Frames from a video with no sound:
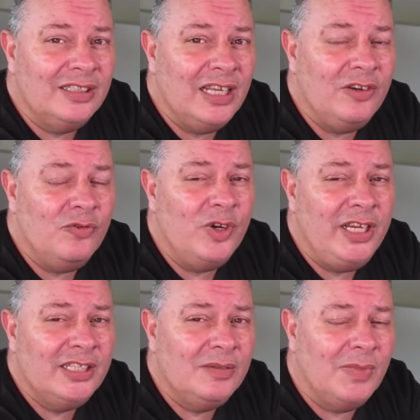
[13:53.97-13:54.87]
Then
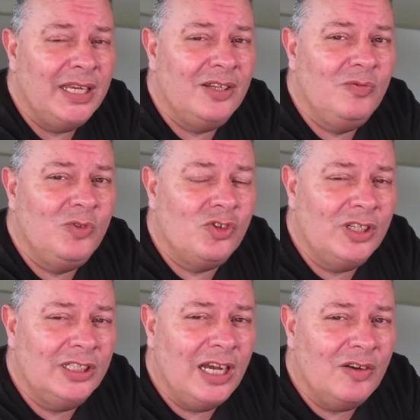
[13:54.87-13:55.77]
reason might
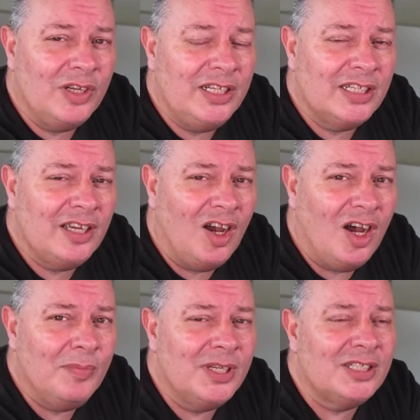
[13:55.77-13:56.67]
drill down into
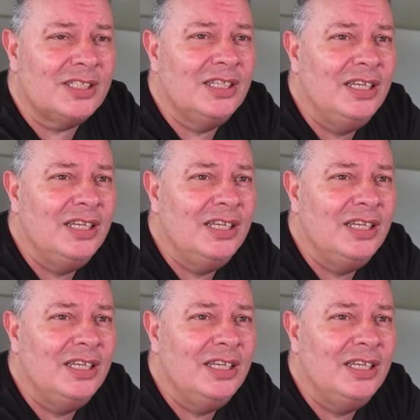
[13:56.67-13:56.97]
calmness.